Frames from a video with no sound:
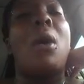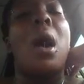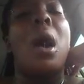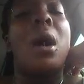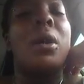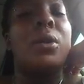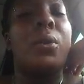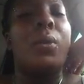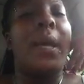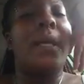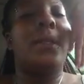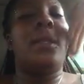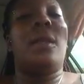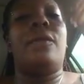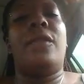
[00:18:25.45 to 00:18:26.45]
all the way
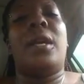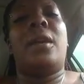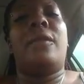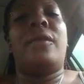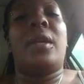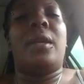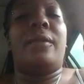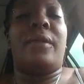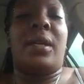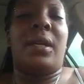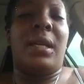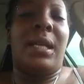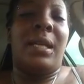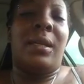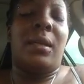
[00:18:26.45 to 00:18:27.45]
to the very, very,
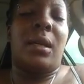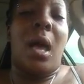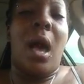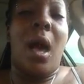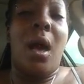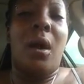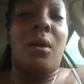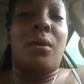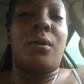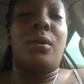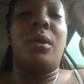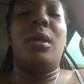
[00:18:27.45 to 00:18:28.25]
very end of the hall.